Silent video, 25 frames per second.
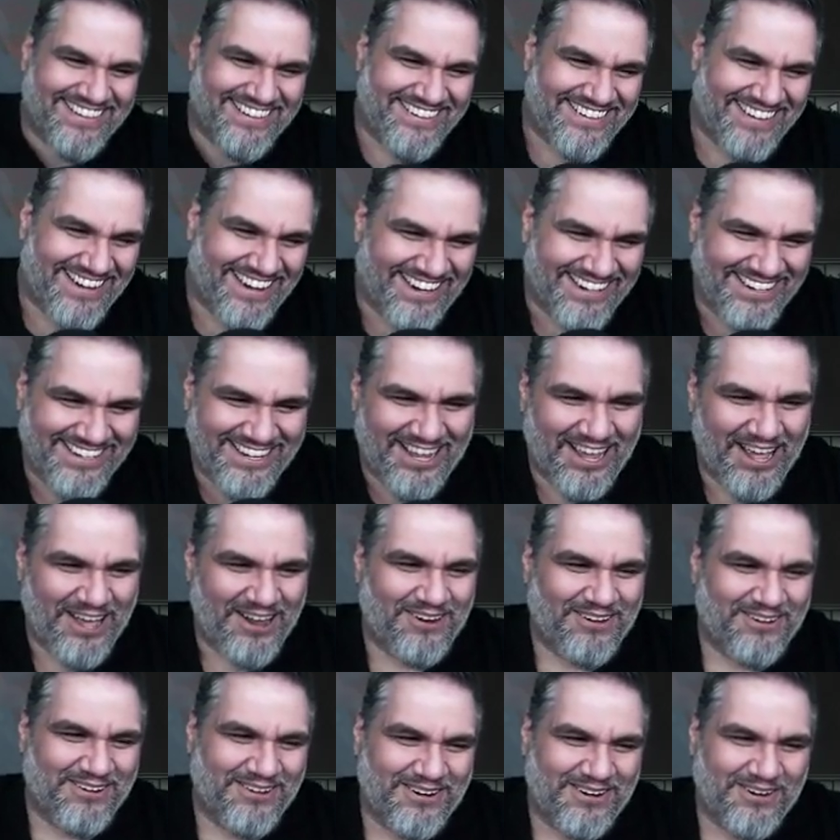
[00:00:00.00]
They're not.
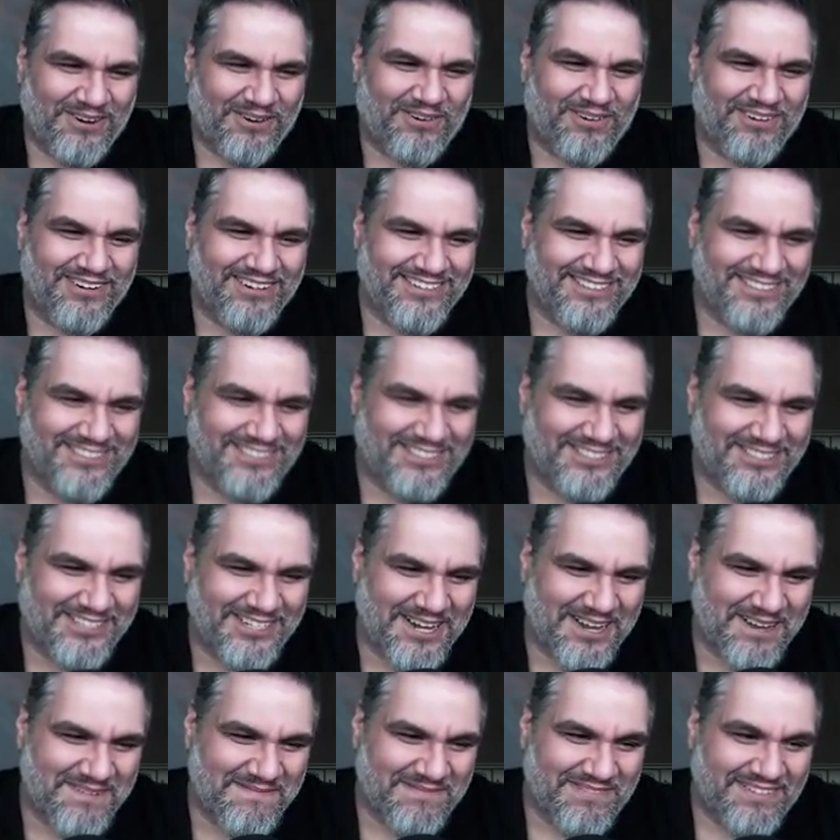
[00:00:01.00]
There's no corn,
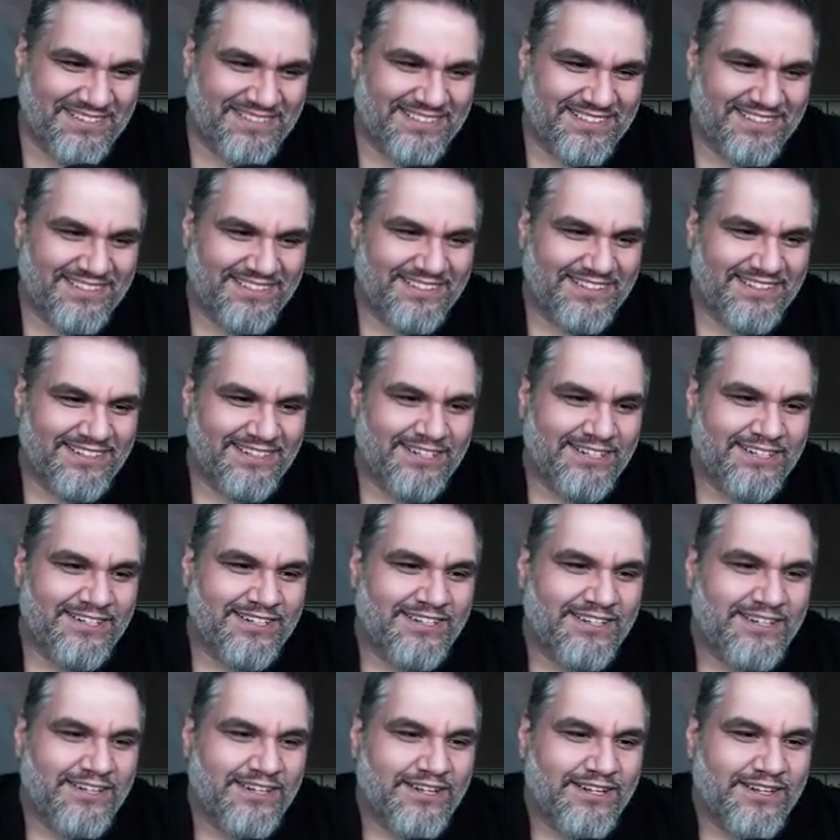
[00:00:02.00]
and chips. chips, I
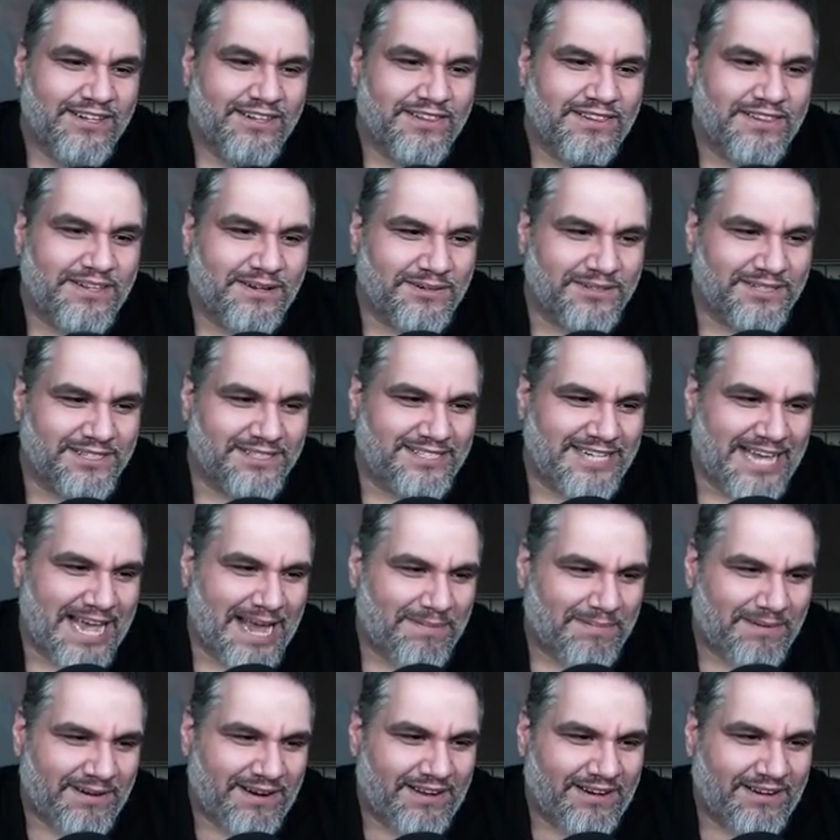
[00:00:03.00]
say. There was a
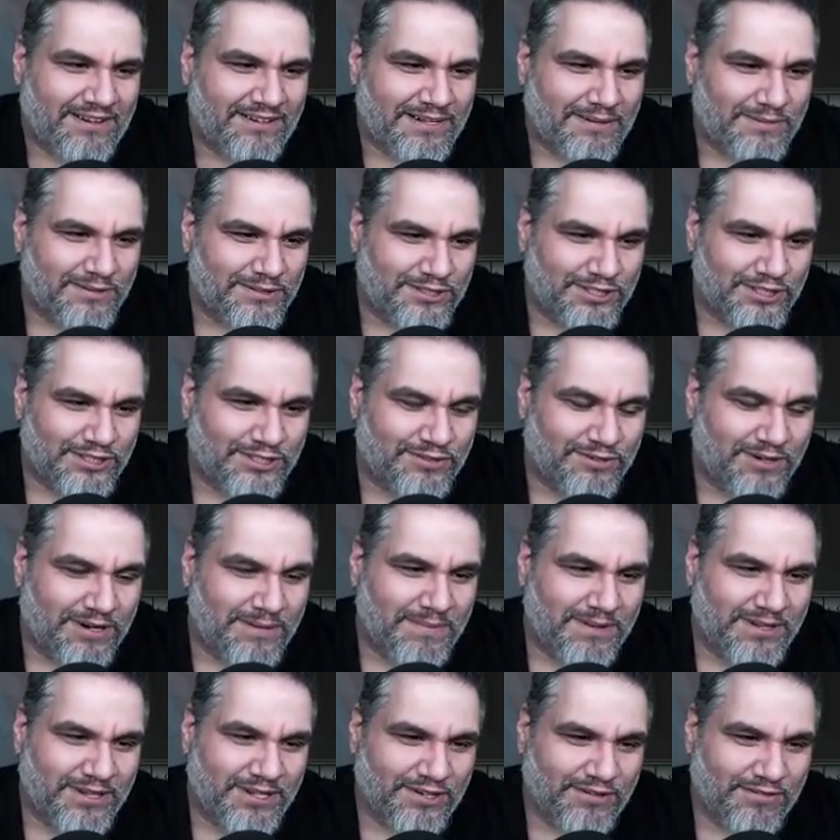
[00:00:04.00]
tabernacle that was
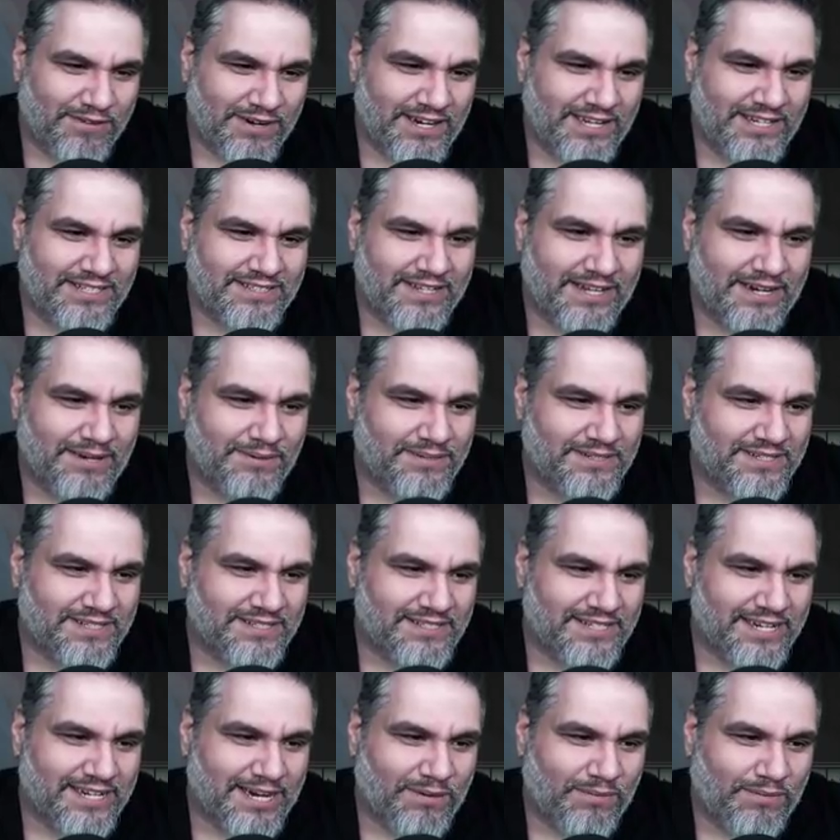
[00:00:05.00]
destroyed by the Greeks, and it was the
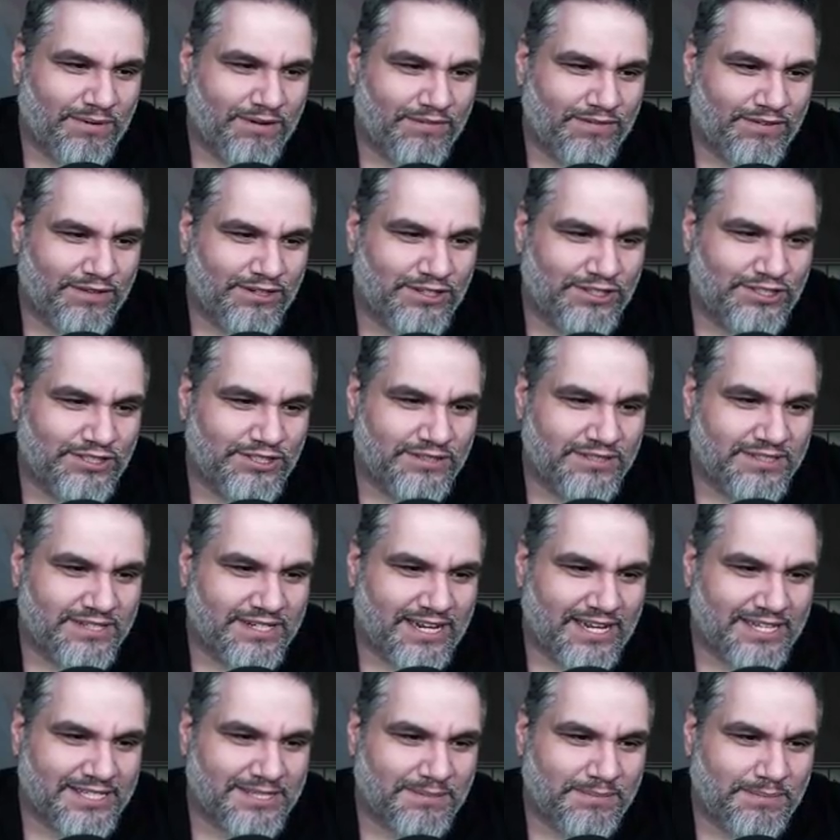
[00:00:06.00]
second one for the Jews
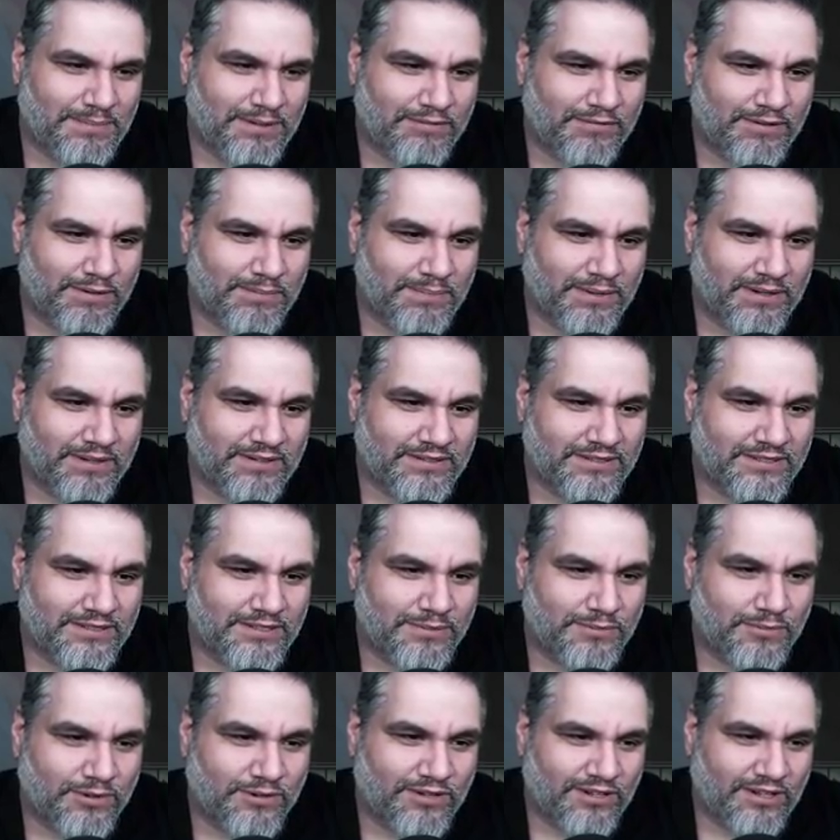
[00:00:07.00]
that hasn't been rebuilt.
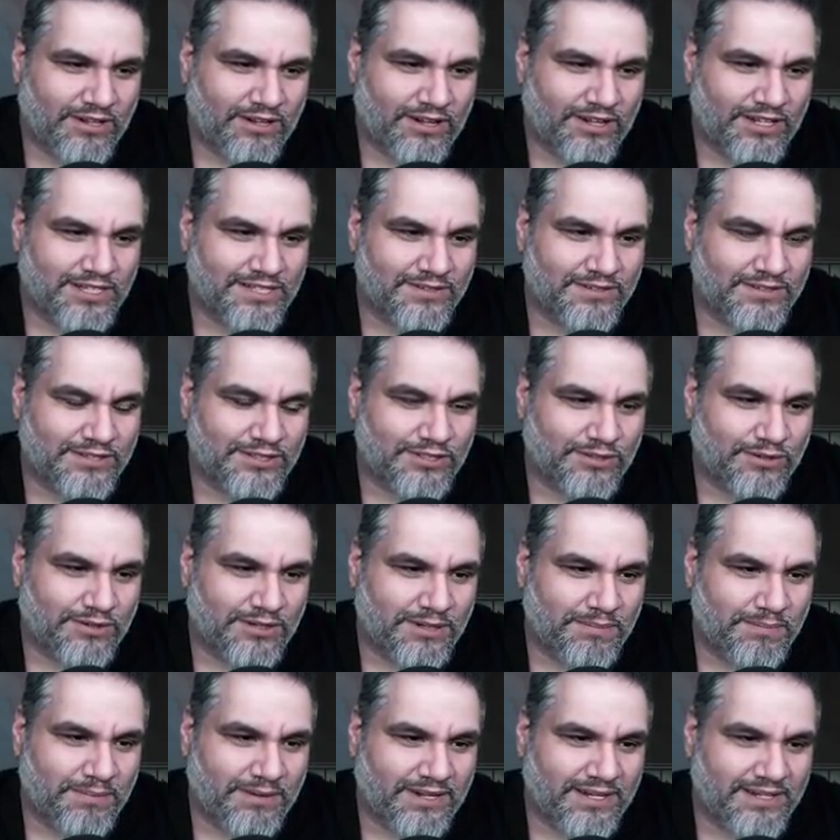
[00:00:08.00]
To mourn the loss of such a
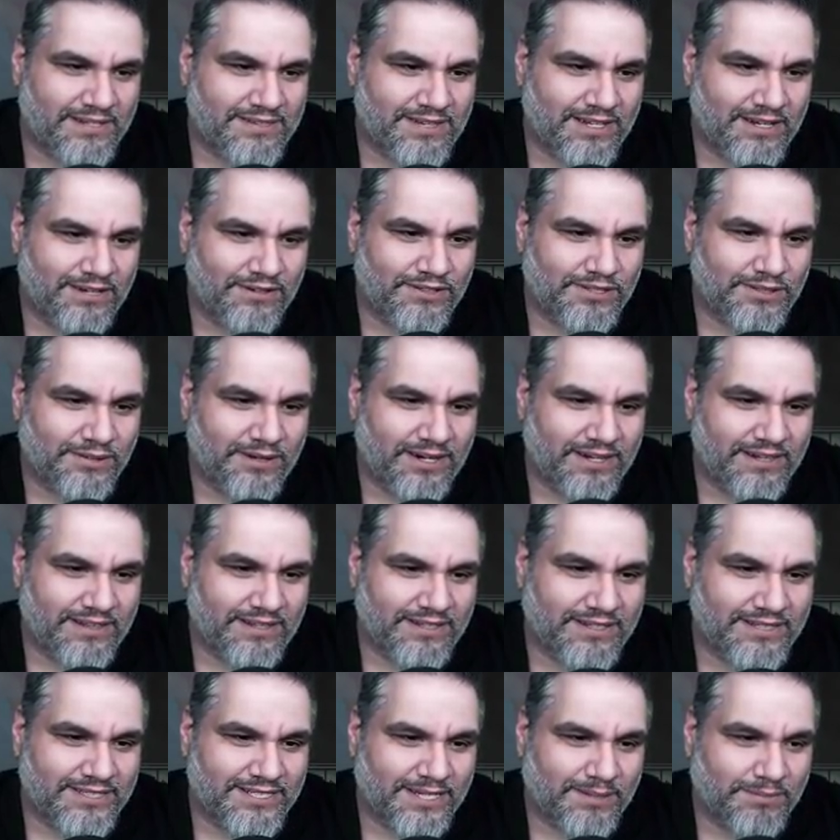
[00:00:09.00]
holy place, they don't do
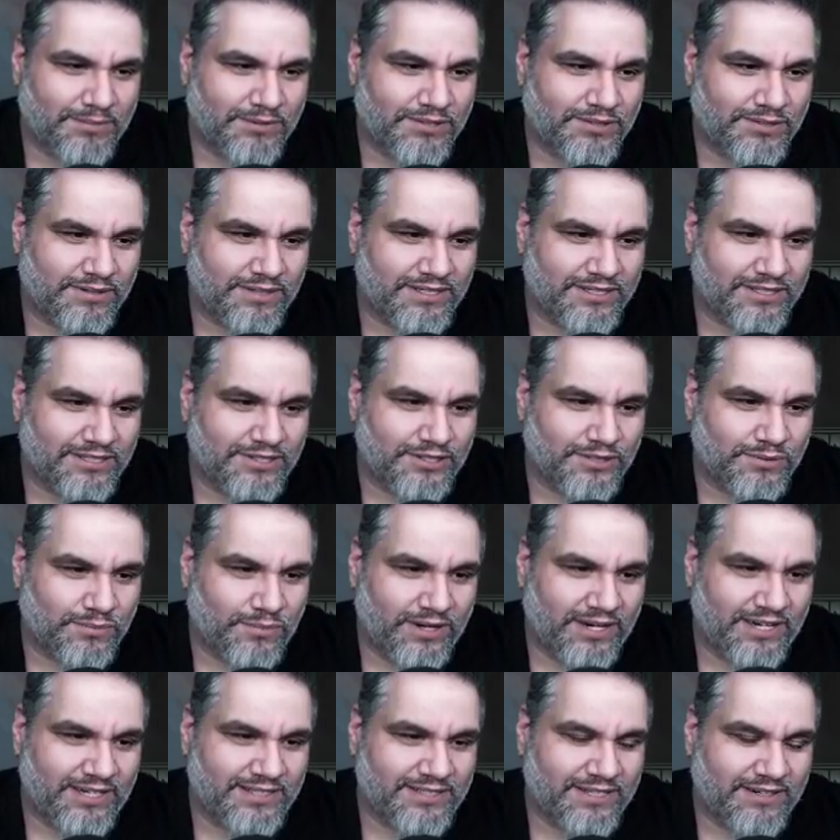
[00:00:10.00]
anything celebratory such as
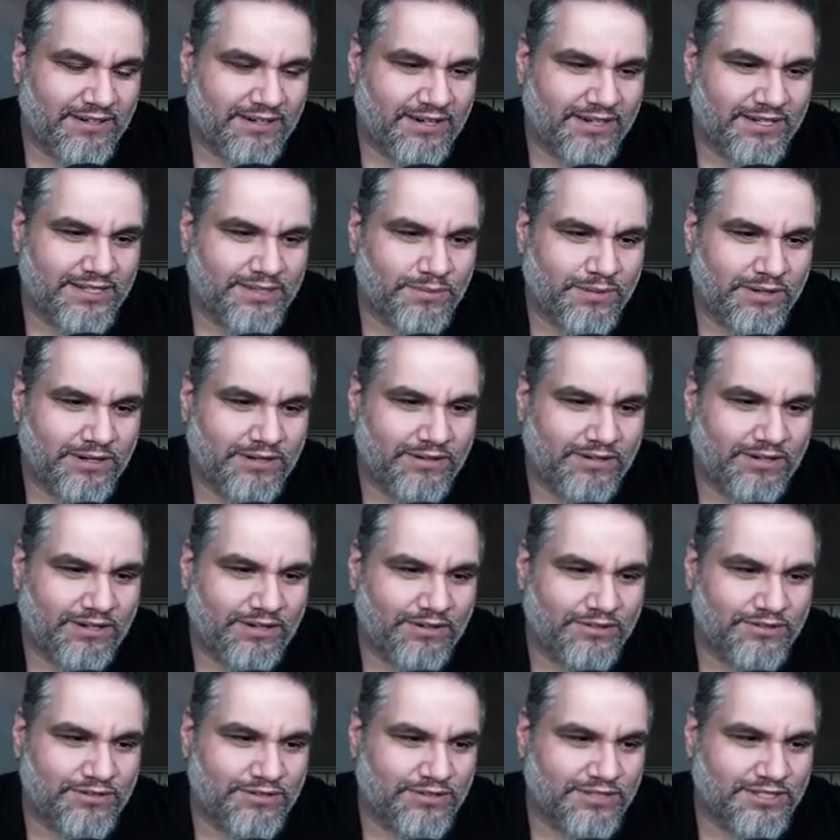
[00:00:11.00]
weddings, haircuts, wear new
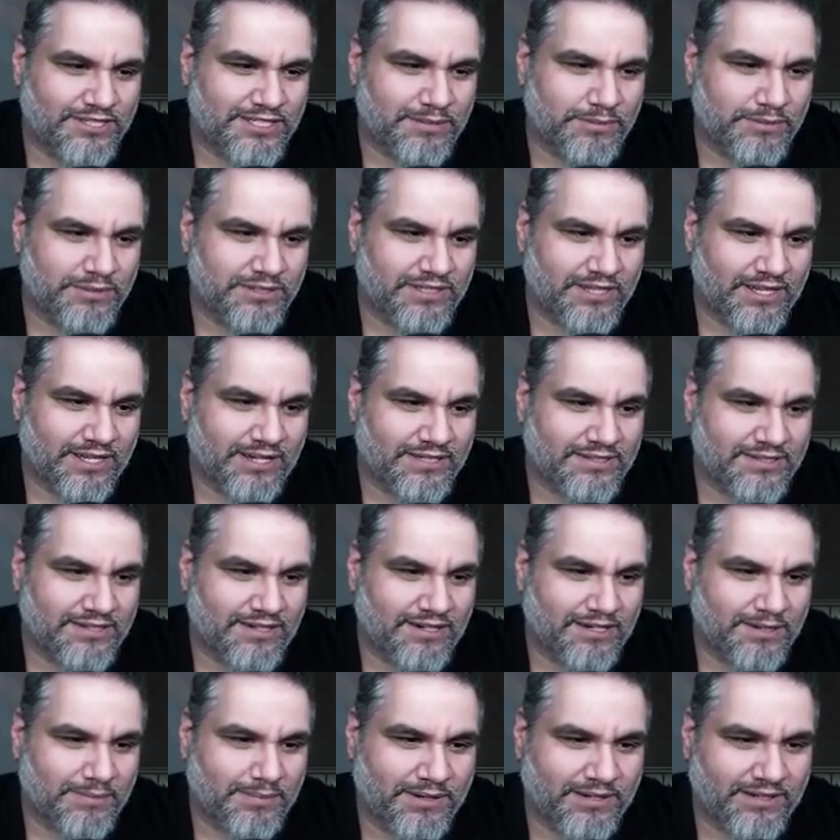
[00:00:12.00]
clothes, or listen to music that isn't
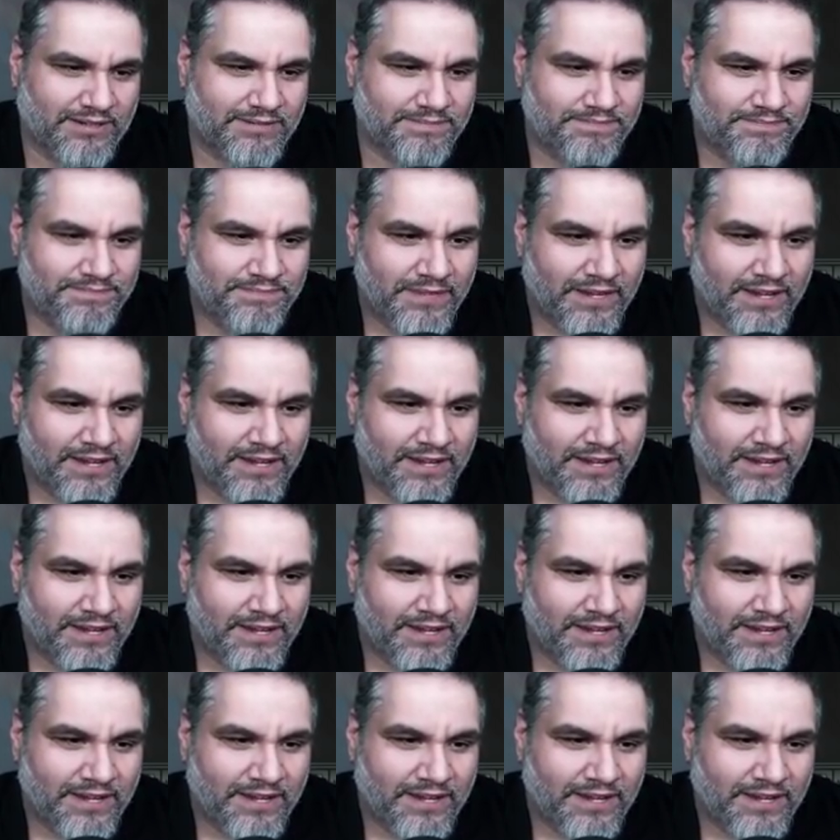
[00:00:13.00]
a cappella.